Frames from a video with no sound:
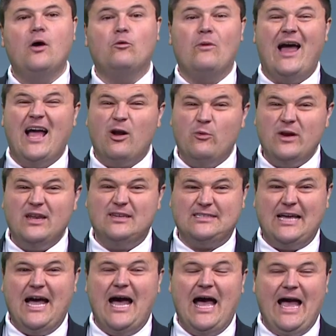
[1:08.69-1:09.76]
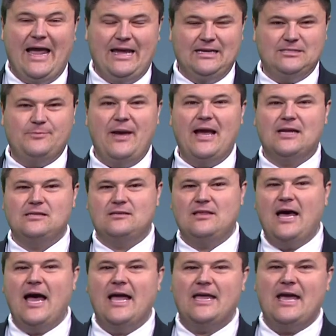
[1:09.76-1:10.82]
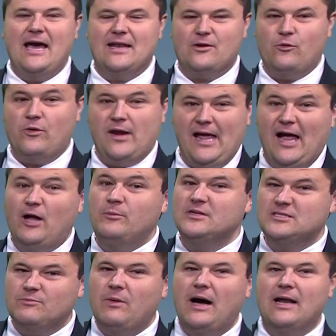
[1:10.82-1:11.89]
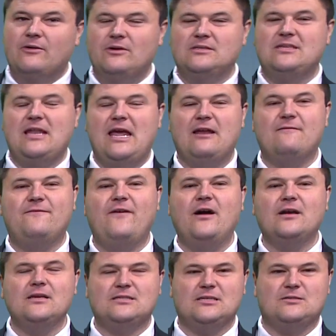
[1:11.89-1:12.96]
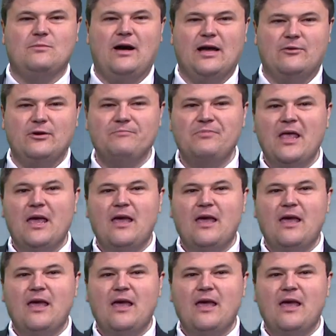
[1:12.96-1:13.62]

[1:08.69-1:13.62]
Ragweed is high. It's back into the high category. Elm is moderate today and fungus is moderate.